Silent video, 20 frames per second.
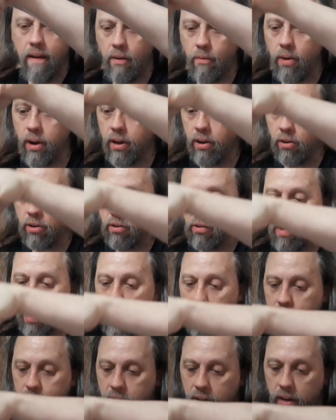regular
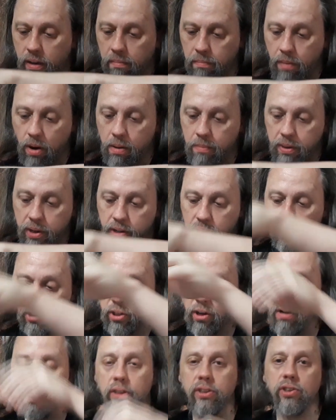Kraft barbecue
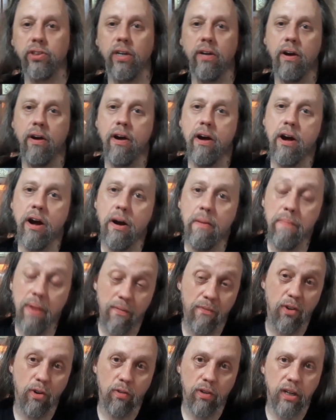sauce.
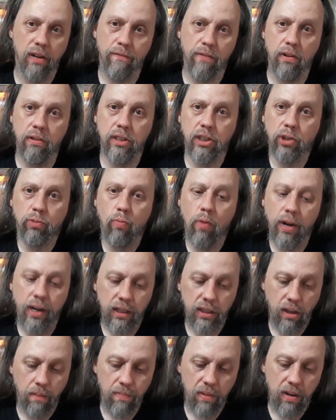If you're just wanting
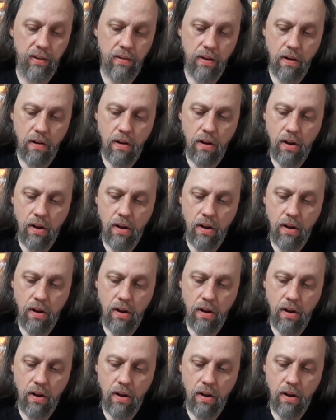something